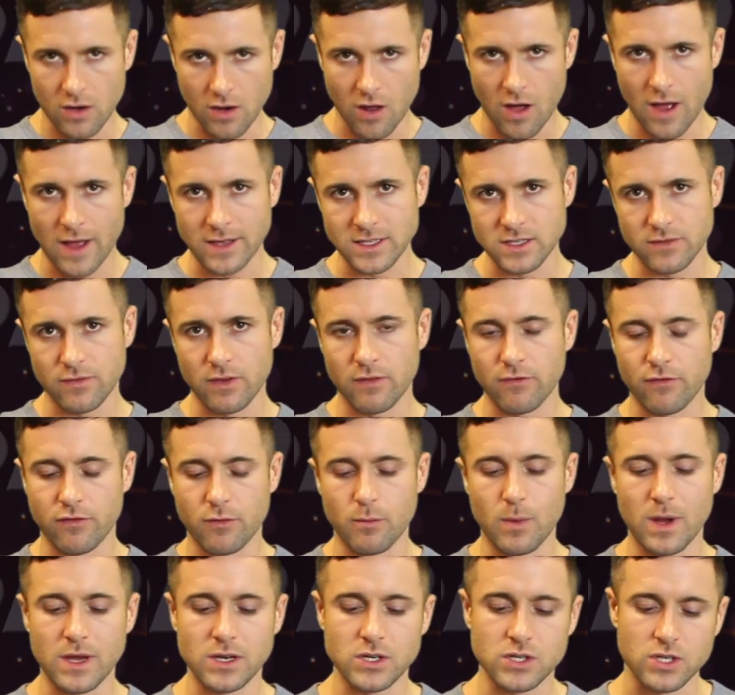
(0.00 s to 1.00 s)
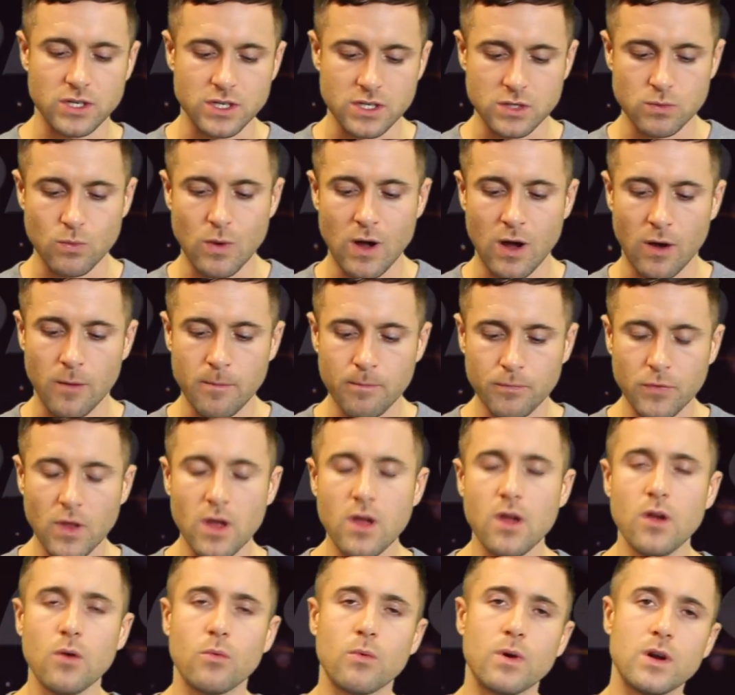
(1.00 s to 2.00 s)
lines of information as well.
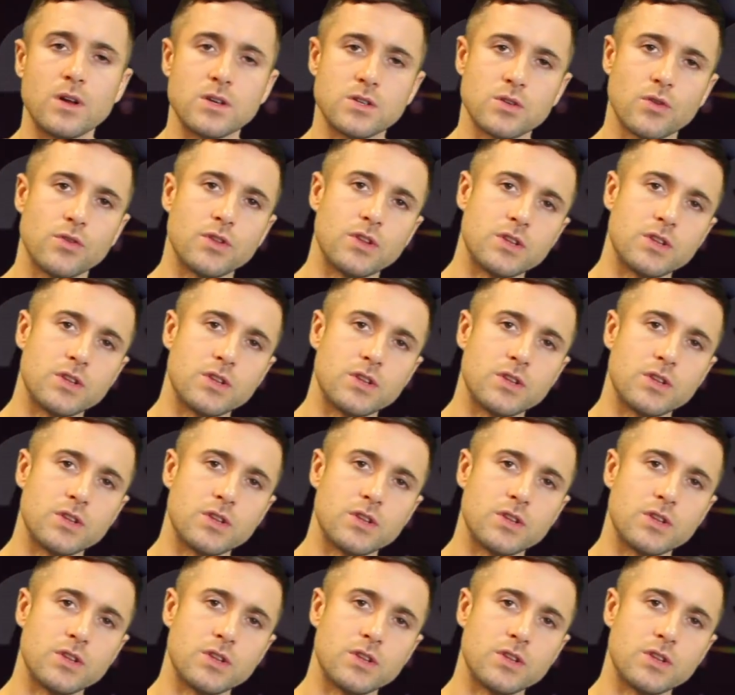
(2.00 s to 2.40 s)
Whereas